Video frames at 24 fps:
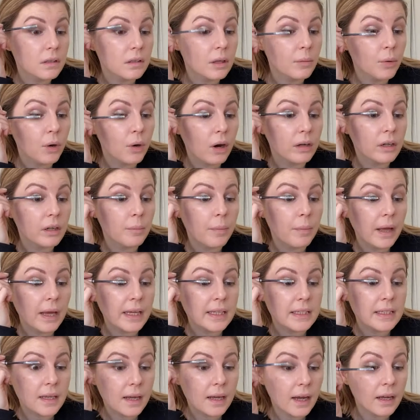put on a
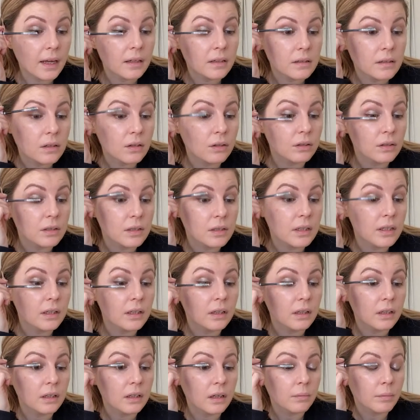base and
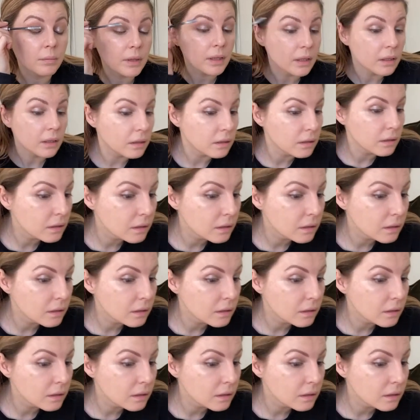concealer, I mean.